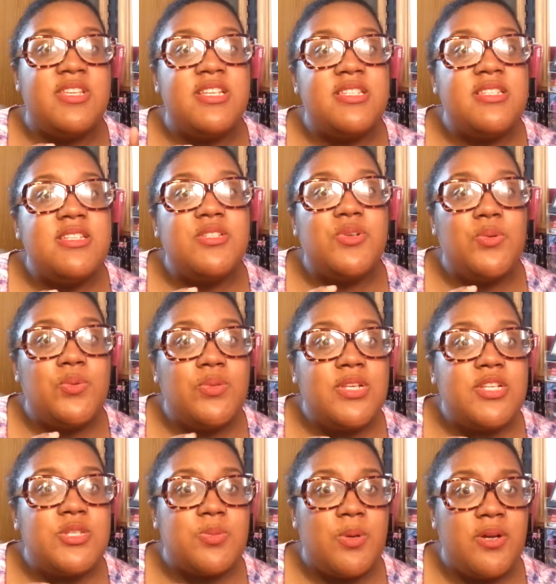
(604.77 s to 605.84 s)
This is
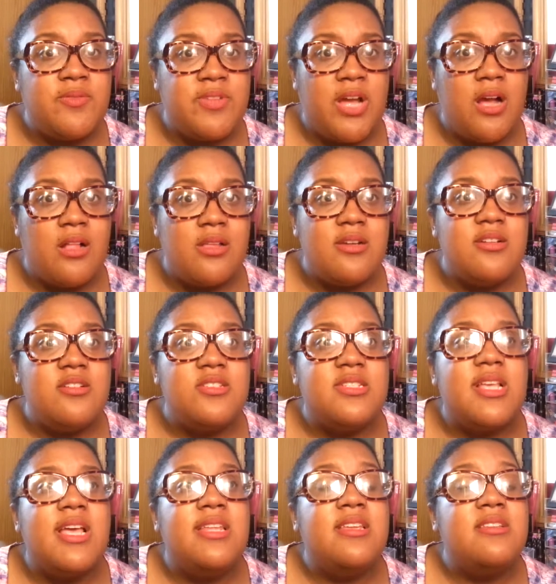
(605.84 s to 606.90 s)
only
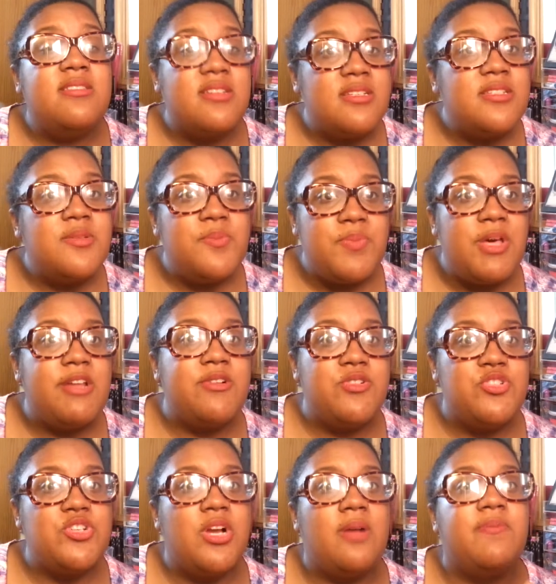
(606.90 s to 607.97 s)
$12 and it does a
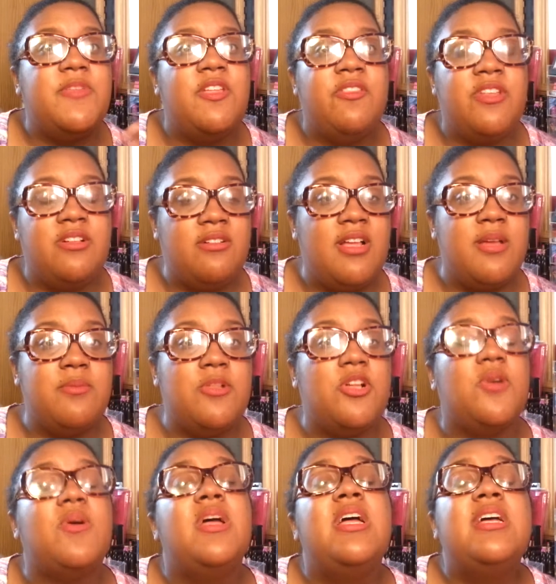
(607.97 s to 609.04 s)
better job than the
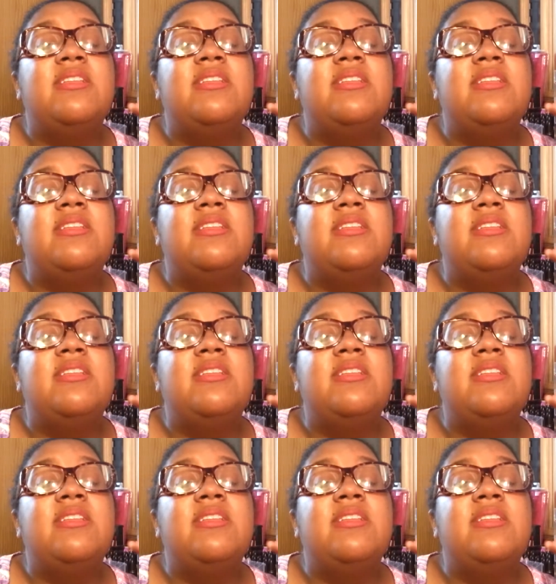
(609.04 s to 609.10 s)
Glamglow.